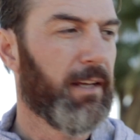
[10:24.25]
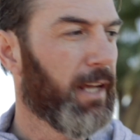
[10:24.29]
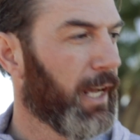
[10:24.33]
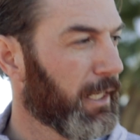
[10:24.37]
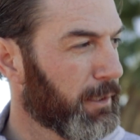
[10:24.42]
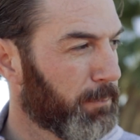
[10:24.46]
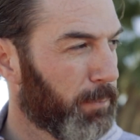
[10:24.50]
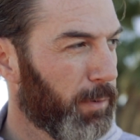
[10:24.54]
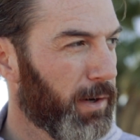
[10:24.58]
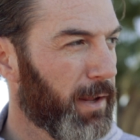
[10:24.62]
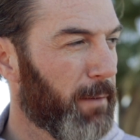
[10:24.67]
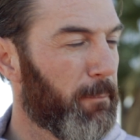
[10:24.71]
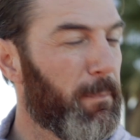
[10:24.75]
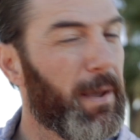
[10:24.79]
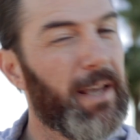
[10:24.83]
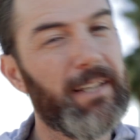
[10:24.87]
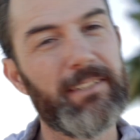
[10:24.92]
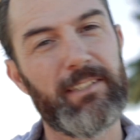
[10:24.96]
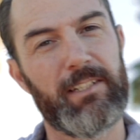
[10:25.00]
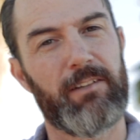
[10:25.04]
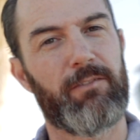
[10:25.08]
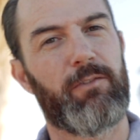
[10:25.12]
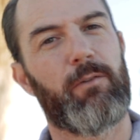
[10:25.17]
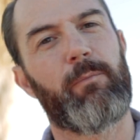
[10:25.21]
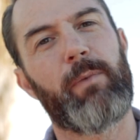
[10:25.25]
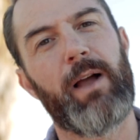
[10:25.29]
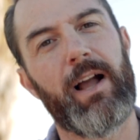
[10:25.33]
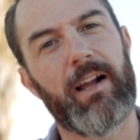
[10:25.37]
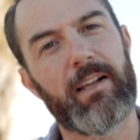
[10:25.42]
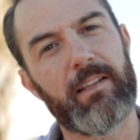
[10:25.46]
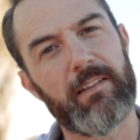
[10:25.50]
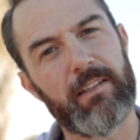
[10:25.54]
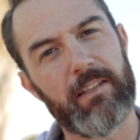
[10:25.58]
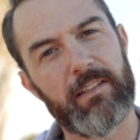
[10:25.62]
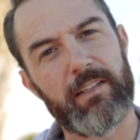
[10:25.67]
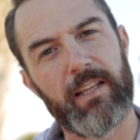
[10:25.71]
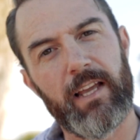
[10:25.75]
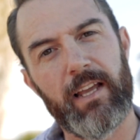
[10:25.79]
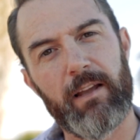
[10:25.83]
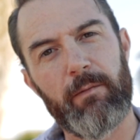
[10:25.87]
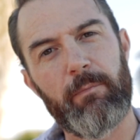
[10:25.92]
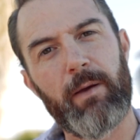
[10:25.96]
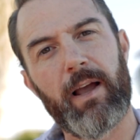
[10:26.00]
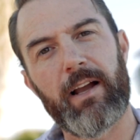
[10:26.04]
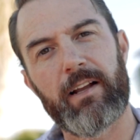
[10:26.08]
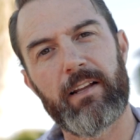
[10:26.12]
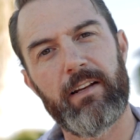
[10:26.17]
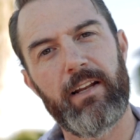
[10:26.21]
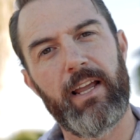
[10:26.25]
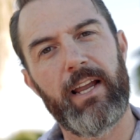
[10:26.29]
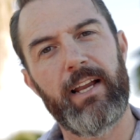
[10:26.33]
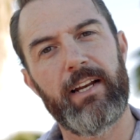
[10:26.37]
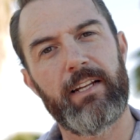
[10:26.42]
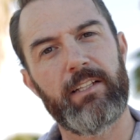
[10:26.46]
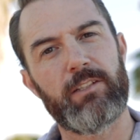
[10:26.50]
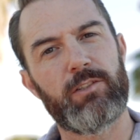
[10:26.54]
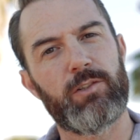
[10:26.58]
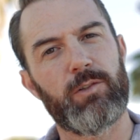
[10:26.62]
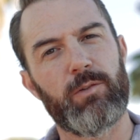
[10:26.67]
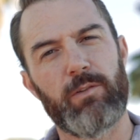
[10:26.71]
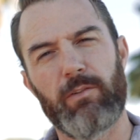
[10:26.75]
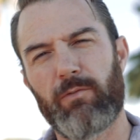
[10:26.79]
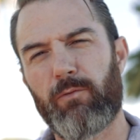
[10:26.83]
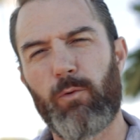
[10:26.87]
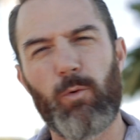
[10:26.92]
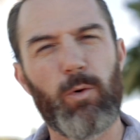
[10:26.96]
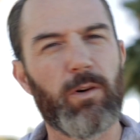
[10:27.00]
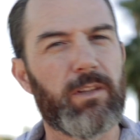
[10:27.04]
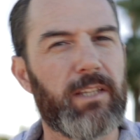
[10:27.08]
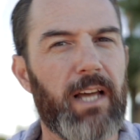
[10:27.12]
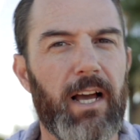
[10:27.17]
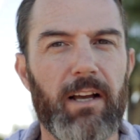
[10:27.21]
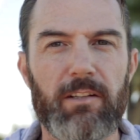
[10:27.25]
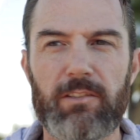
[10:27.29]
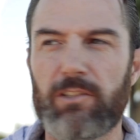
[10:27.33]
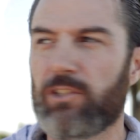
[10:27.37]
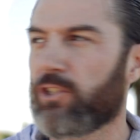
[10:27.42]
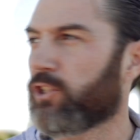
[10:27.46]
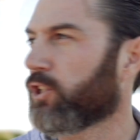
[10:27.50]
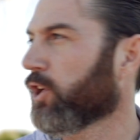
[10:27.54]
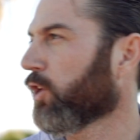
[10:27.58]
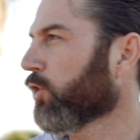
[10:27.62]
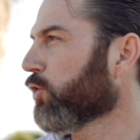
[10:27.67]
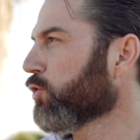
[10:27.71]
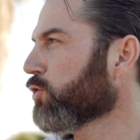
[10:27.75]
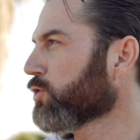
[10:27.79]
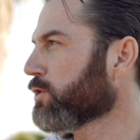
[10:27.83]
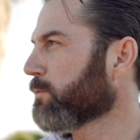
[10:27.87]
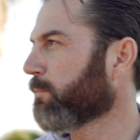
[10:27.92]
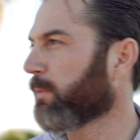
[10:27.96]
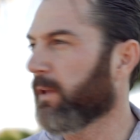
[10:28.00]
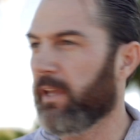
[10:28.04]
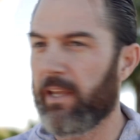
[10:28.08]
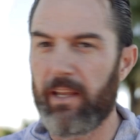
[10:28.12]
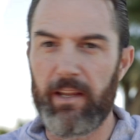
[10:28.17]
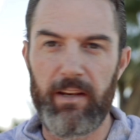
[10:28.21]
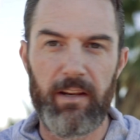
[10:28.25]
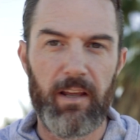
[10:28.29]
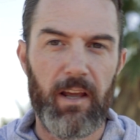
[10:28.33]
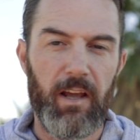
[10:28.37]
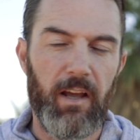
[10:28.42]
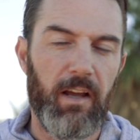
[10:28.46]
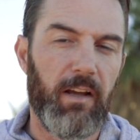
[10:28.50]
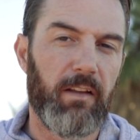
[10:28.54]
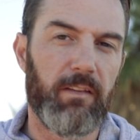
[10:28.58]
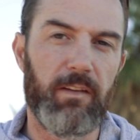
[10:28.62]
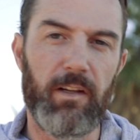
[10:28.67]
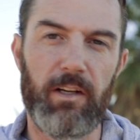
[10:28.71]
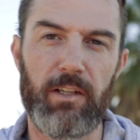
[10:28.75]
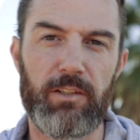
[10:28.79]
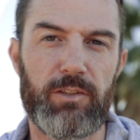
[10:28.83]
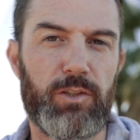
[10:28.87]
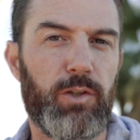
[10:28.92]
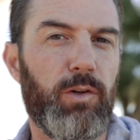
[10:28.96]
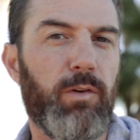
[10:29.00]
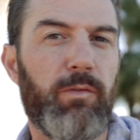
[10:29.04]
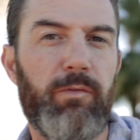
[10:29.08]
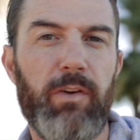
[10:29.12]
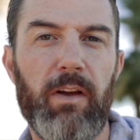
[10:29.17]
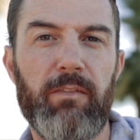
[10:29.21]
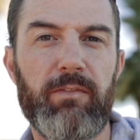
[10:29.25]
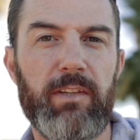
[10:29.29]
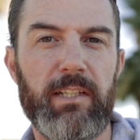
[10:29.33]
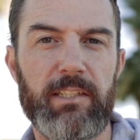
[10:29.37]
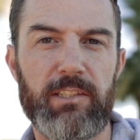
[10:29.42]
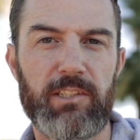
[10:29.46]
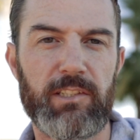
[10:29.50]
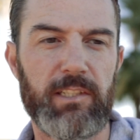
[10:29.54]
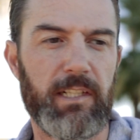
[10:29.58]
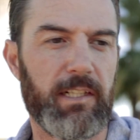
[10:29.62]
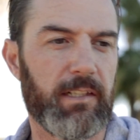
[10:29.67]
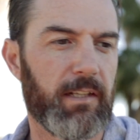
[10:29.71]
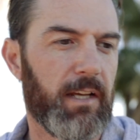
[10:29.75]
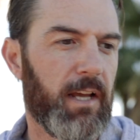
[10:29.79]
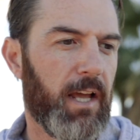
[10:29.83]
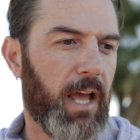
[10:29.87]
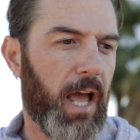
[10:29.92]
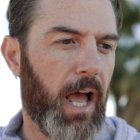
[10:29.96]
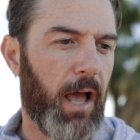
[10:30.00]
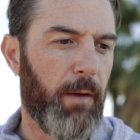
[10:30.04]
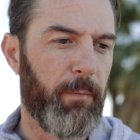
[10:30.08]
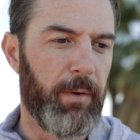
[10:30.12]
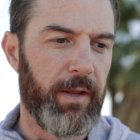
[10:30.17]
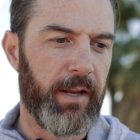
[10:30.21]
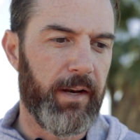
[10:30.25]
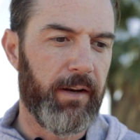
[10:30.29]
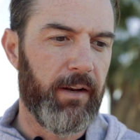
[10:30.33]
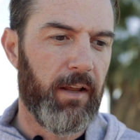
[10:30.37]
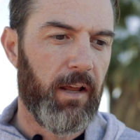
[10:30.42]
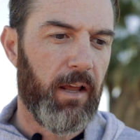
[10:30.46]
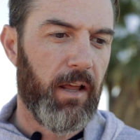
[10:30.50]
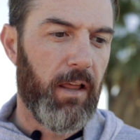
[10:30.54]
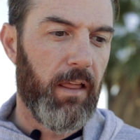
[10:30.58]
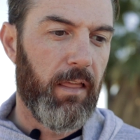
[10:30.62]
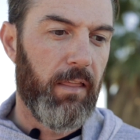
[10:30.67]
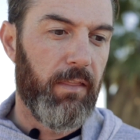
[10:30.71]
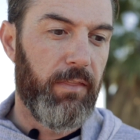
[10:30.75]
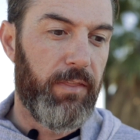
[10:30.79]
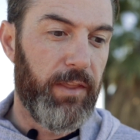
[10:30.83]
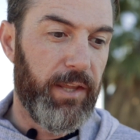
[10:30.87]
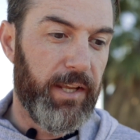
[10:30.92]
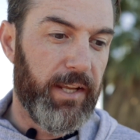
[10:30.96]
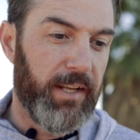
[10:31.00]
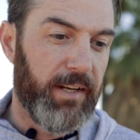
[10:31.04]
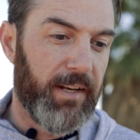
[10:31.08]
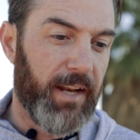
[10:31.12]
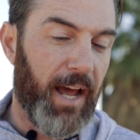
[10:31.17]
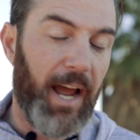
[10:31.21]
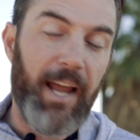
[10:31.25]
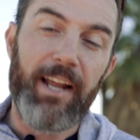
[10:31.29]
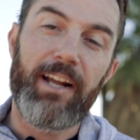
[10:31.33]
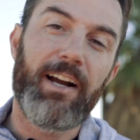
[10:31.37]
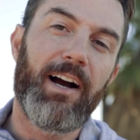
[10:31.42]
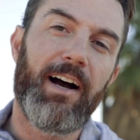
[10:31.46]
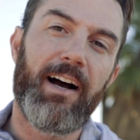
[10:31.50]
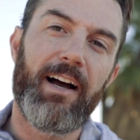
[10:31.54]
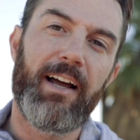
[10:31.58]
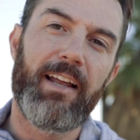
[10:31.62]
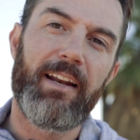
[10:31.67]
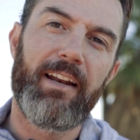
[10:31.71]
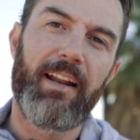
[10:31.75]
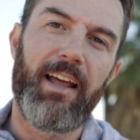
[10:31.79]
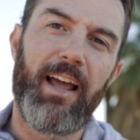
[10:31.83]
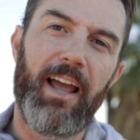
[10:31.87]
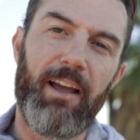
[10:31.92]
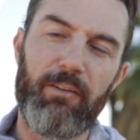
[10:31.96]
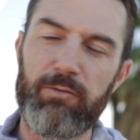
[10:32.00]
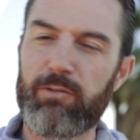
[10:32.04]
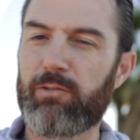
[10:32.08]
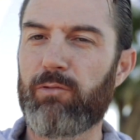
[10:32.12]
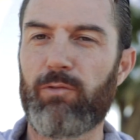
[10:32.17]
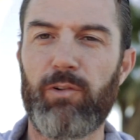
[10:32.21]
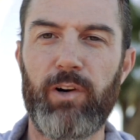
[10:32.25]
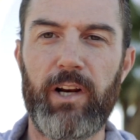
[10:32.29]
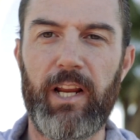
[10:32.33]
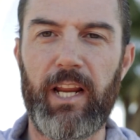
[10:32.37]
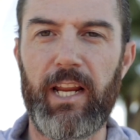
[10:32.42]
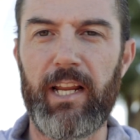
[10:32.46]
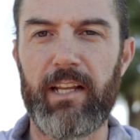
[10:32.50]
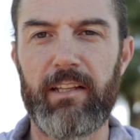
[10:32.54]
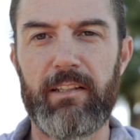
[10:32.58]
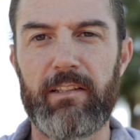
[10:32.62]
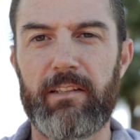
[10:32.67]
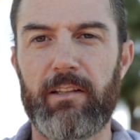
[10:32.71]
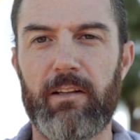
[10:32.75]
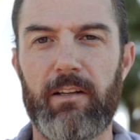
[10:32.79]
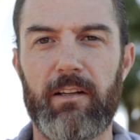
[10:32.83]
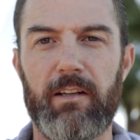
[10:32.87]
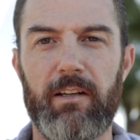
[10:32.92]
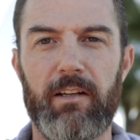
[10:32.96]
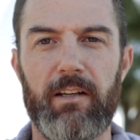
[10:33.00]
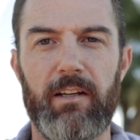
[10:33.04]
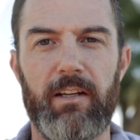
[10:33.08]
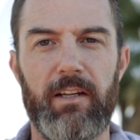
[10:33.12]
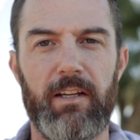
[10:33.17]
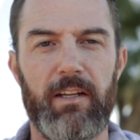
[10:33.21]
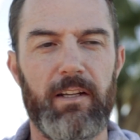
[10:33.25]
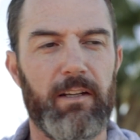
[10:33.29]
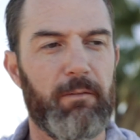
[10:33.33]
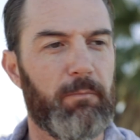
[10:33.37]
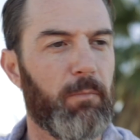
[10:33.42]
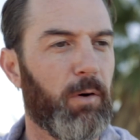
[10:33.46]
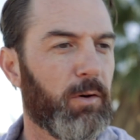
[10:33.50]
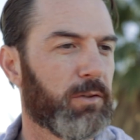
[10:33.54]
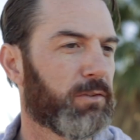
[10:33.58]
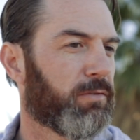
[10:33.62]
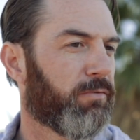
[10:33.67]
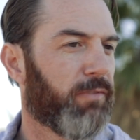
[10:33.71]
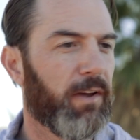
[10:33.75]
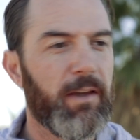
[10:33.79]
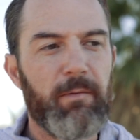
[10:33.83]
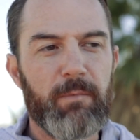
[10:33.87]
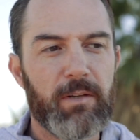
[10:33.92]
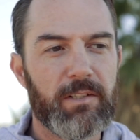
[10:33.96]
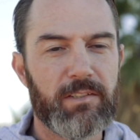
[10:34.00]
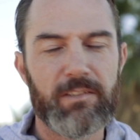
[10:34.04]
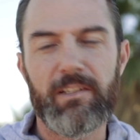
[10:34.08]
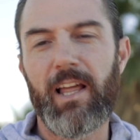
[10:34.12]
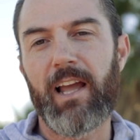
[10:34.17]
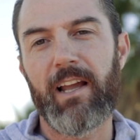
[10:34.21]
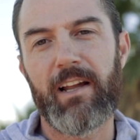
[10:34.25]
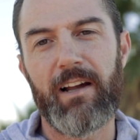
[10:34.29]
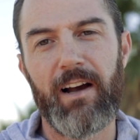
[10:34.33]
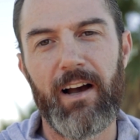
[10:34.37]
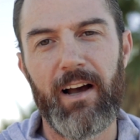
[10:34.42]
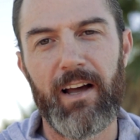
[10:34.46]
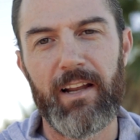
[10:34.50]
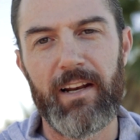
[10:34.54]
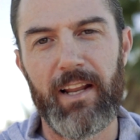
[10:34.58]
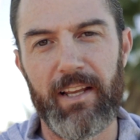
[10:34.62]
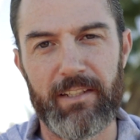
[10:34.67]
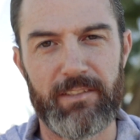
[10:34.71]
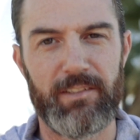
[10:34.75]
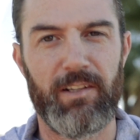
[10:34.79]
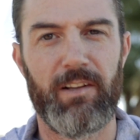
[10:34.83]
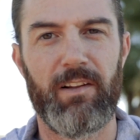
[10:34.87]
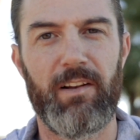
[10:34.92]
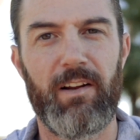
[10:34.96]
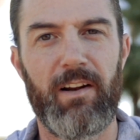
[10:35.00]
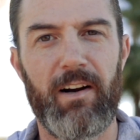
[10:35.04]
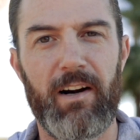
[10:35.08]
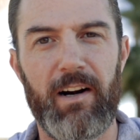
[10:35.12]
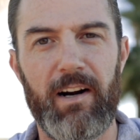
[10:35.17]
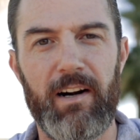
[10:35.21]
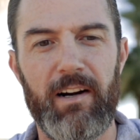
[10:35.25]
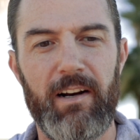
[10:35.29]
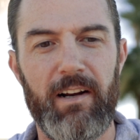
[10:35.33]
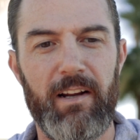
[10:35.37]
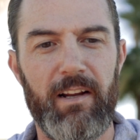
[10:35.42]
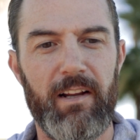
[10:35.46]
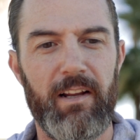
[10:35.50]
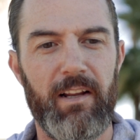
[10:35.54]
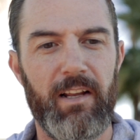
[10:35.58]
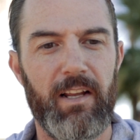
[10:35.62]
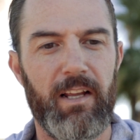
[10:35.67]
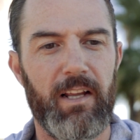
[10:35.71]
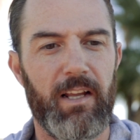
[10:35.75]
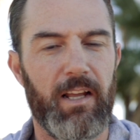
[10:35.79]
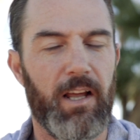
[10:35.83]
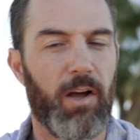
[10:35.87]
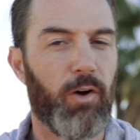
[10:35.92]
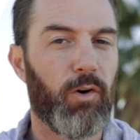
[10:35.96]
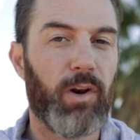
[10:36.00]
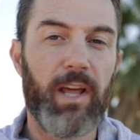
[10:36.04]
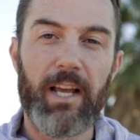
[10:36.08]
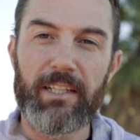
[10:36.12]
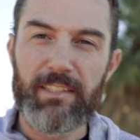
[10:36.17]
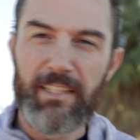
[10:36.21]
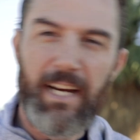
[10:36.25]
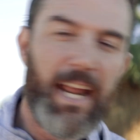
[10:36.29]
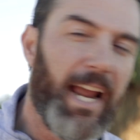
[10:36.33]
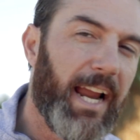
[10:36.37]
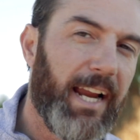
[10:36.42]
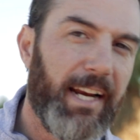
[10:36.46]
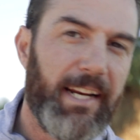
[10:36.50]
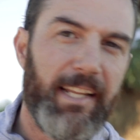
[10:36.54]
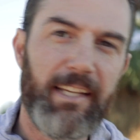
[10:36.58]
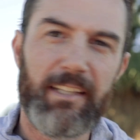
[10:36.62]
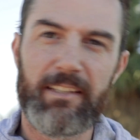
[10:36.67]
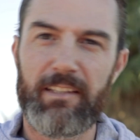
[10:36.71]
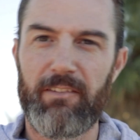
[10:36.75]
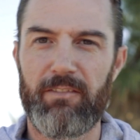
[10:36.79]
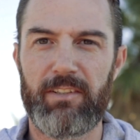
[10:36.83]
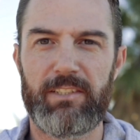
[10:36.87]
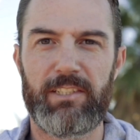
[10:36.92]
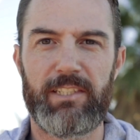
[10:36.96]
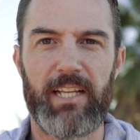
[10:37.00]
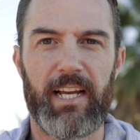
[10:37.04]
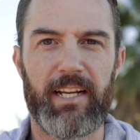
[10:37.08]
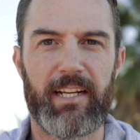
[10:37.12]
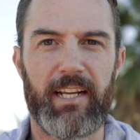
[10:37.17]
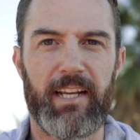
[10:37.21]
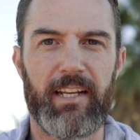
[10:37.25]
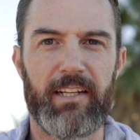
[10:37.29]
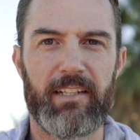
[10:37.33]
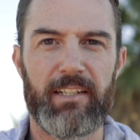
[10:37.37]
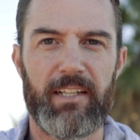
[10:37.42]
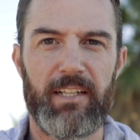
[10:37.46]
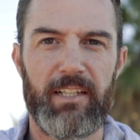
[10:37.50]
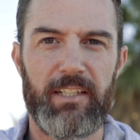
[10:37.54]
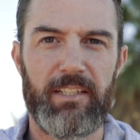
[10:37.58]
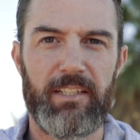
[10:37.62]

That's pretty amazing for back in the day, back in 82. The 4,000 shutter speed, the 250 sync. I mean, the Nikon F3, the most famous Nikon SLR, only has an 80th of a second